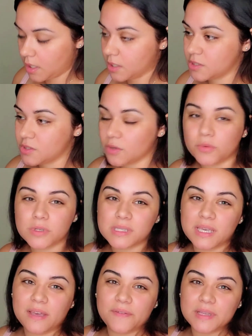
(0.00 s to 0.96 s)
So we'll
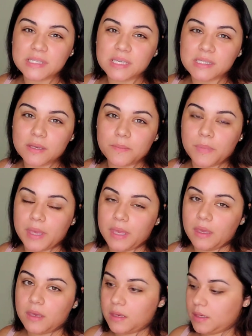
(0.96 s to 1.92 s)
see if it doesn't
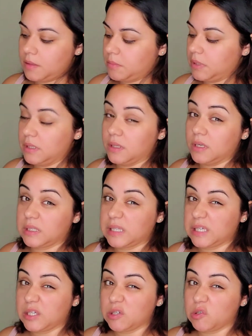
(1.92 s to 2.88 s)
make me look
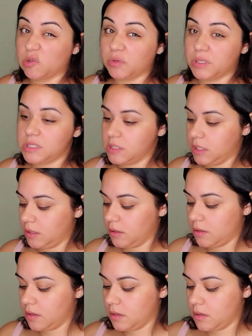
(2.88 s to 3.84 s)
like greasy.
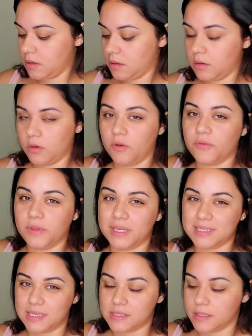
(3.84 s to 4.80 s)
Hopefully it
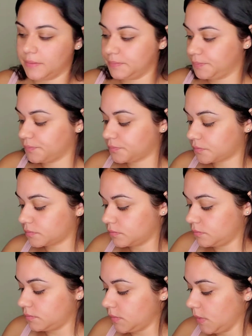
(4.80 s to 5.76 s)
doesn't.
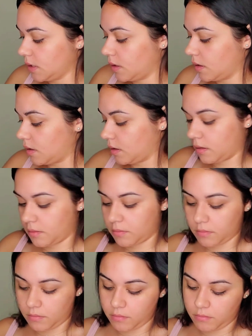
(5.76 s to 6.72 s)

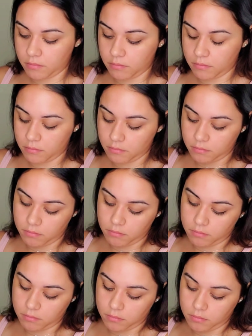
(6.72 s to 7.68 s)
But
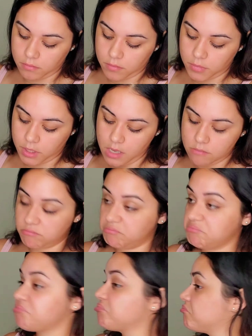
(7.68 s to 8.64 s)
yeah,
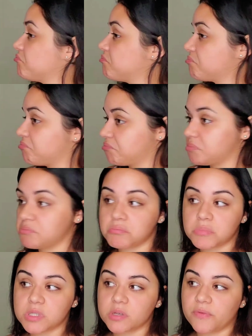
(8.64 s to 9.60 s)

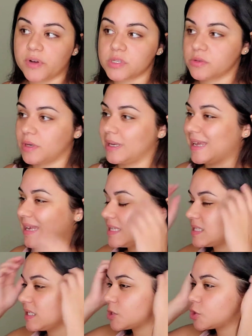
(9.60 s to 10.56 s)
so far so good. It
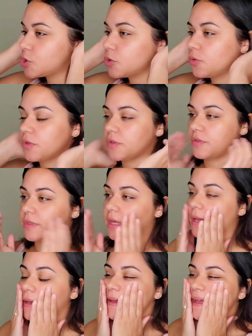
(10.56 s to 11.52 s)
isn't too
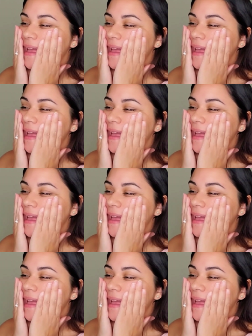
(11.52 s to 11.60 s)
thick.